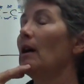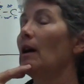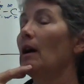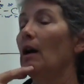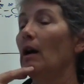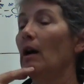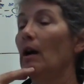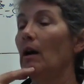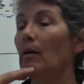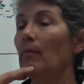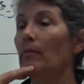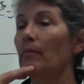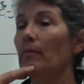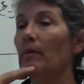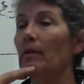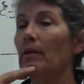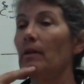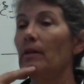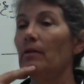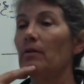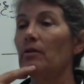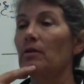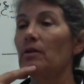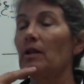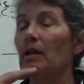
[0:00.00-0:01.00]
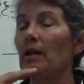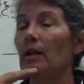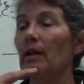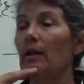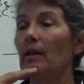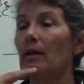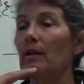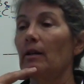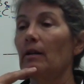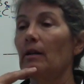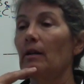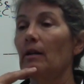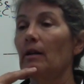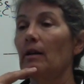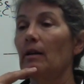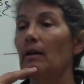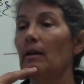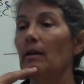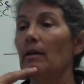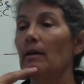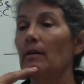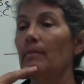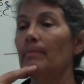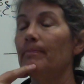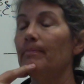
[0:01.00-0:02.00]
Um, there's
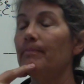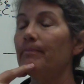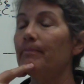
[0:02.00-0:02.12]
a,